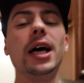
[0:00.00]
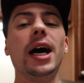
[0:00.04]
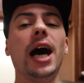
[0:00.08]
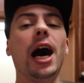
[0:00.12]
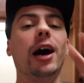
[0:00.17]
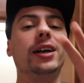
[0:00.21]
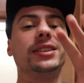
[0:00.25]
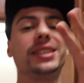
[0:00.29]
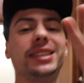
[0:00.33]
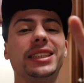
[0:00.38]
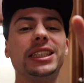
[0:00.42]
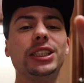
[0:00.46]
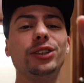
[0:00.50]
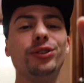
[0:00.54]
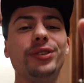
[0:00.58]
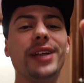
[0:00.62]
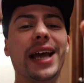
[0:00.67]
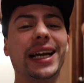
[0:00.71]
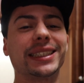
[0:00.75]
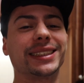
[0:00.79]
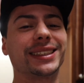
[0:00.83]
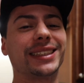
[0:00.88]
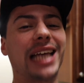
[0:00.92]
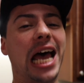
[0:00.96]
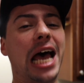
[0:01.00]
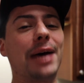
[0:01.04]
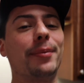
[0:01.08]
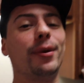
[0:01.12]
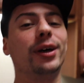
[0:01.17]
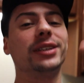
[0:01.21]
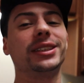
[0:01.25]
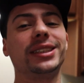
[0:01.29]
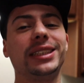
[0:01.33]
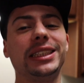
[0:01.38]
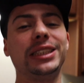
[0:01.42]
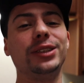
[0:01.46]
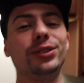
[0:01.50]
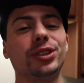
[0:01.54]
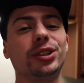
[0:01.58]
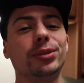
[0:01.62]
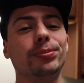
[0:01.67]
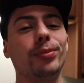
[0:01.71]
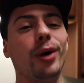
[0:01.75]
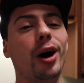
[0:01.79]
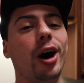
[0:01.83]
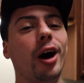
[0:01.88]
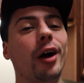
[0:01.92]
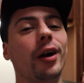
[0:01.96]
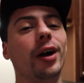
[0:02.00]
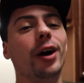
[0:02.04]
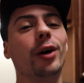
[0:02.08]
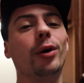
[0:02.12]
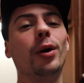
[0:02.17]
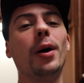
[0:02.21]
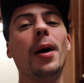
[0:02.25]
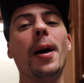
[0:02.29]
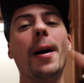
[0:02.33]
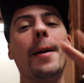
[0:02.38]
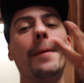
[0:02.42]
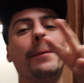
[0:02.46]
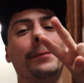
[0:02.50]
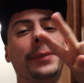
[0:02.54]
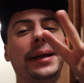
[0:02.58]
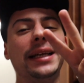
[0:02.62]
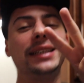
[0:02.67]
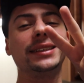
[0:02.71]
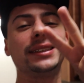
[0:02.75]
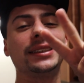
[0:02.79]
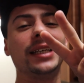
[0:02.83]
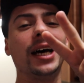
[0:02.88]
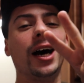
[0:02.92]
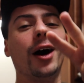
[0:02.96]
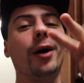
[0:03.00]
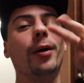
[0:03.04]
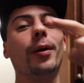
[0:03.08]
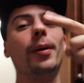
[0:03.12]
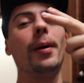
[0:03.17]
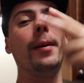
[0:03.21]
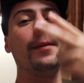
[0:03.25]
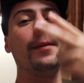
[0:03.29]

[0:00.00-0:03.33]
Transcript: I'll see you next time. I'll see you tomorrow. Peace out.